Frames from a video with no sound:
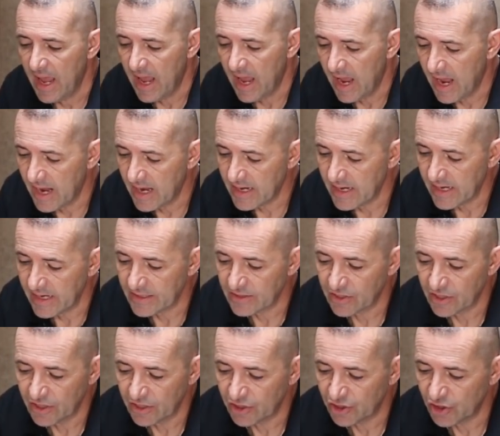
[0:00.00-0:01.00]
and
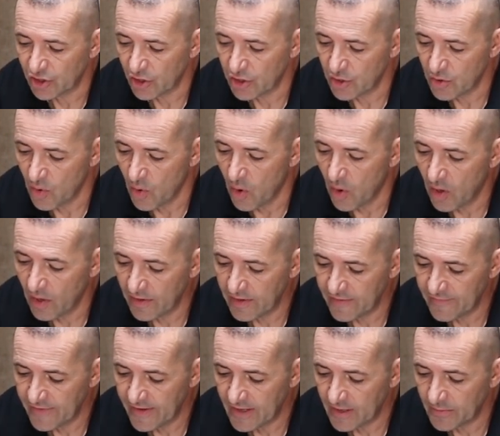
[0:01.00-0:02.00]
it's going to show you all
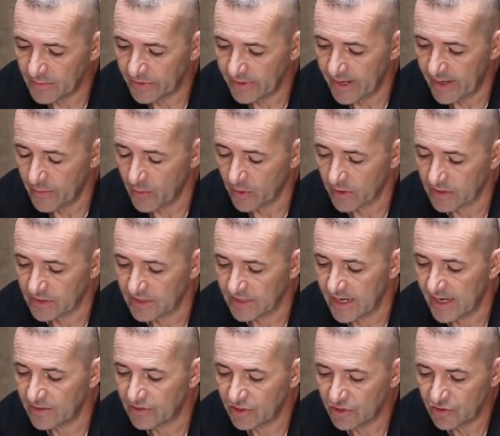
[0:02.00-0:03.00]
the available networks.
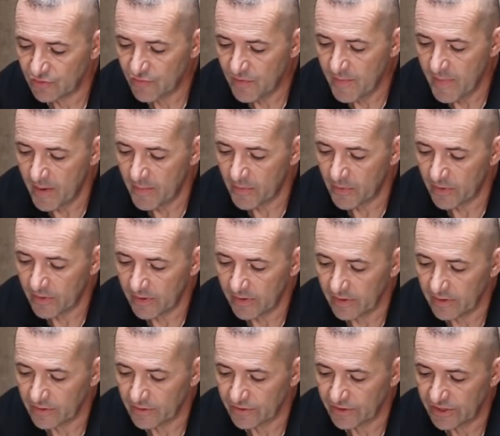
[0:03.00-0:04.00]
Now just remember,
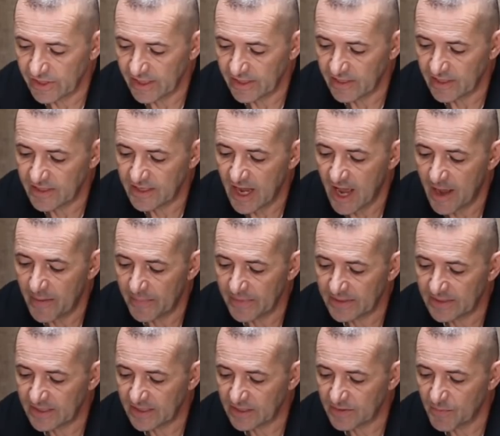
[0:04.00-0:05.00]
you'll see at the top
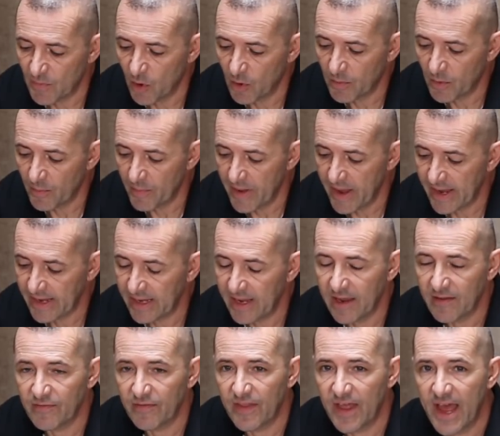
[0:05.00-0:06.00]
it says Mobile Man
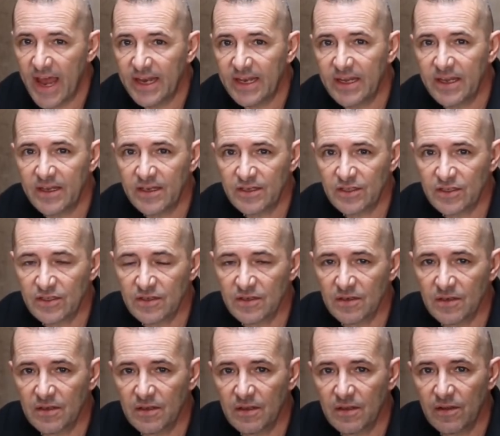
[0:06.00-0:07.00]
Cave. That
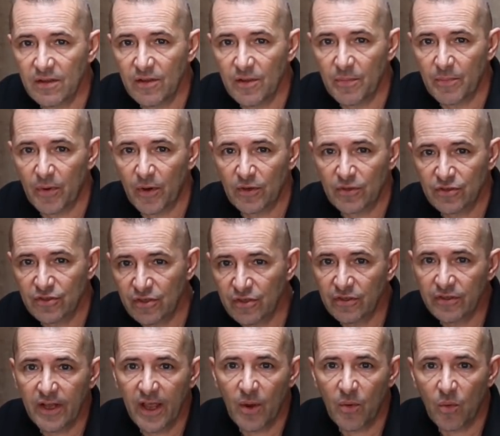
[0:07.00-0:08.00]
is the
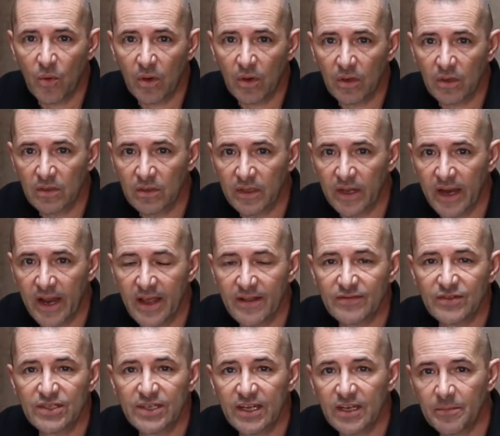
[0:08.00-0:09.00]
personal network that I
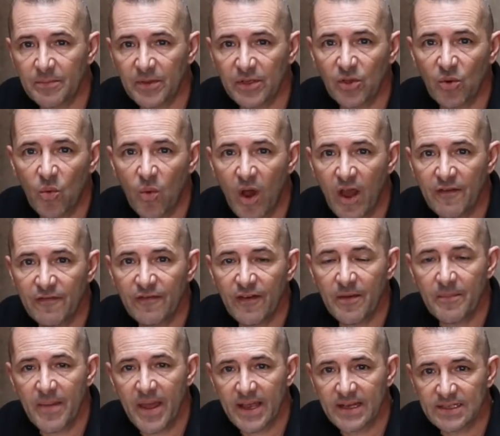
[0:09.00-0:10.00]
have set up on the
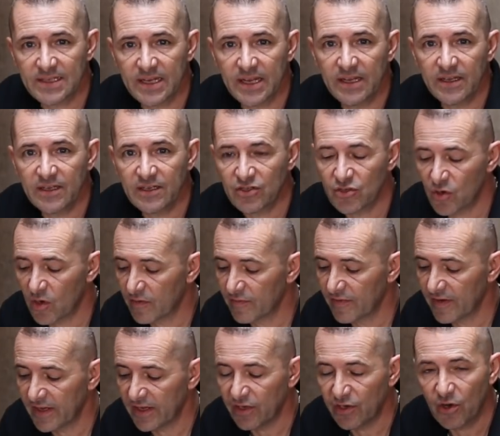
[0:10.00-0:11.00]
Wi-Fi Max in this
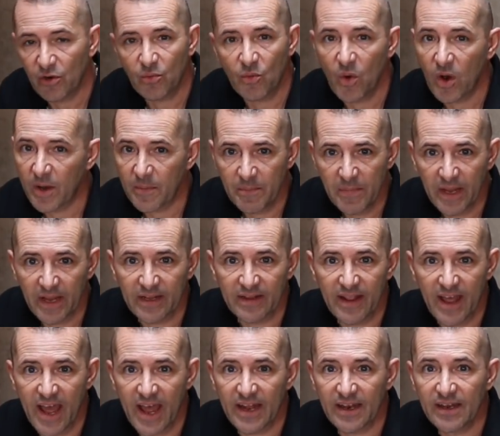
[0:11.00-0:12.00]
RV. You don't want to pick
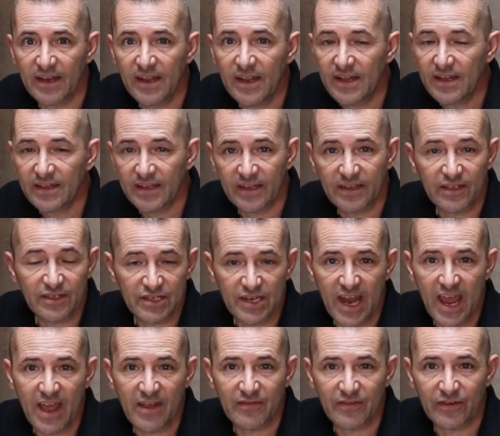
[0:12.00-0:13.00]
that that
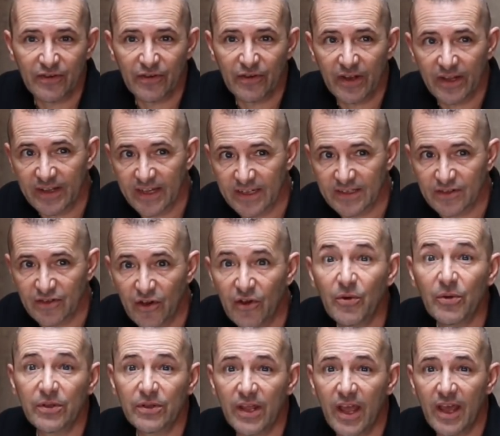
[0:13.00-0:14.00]
doesn't have internet that's
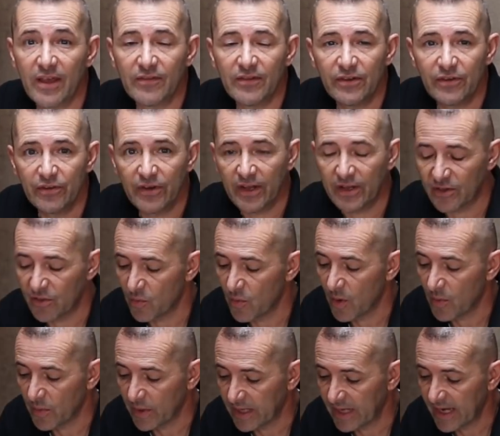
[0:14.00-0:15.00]
going to have internet to
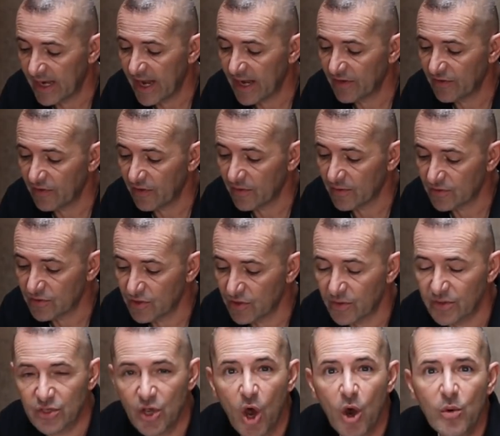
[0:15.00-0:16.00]
what we connect to.
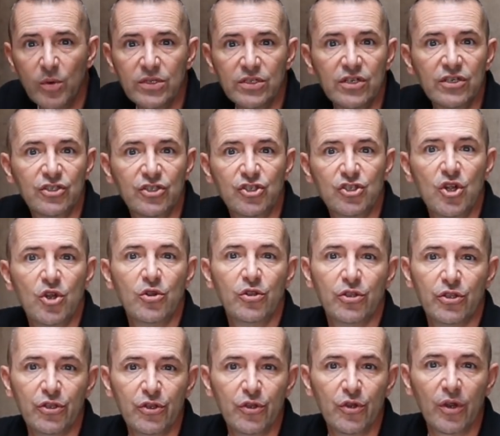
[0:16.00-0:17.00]
So it's always going to show
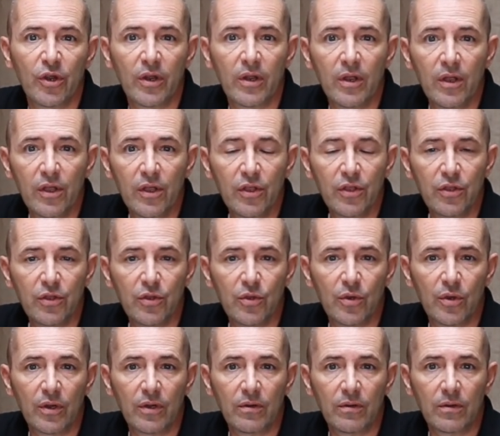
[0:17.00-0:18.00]
you your,
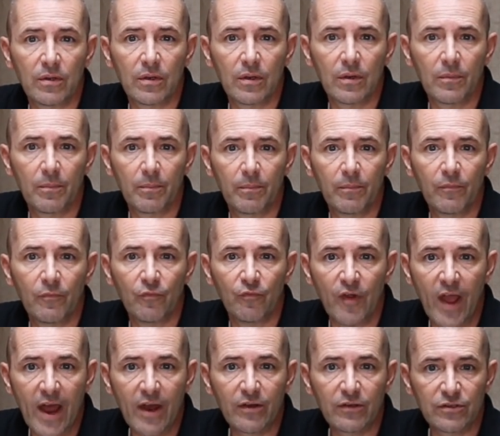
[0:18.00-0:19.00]
your
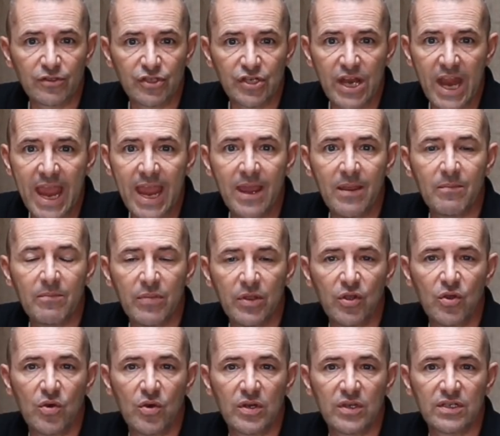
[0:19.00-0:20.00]
router's name
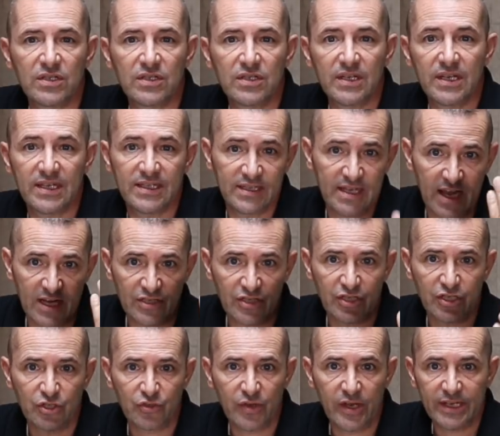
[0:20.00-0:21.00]
because it's
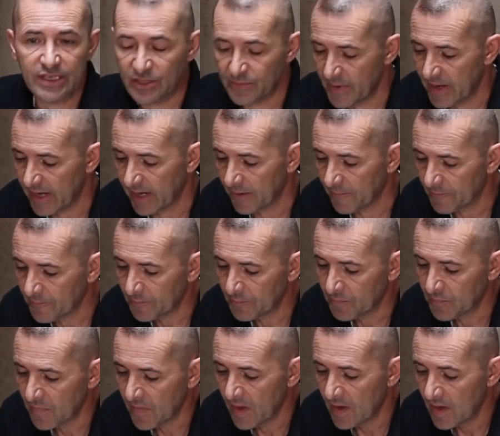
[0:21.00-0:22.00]
actually transmitting.
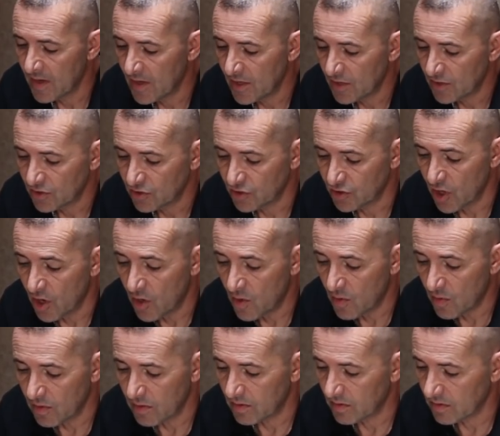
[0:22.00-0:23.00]

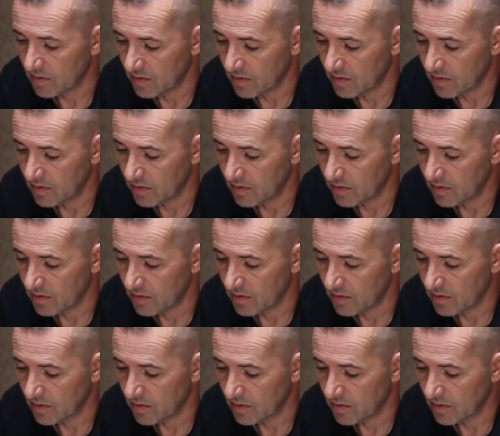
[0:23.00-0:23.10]
So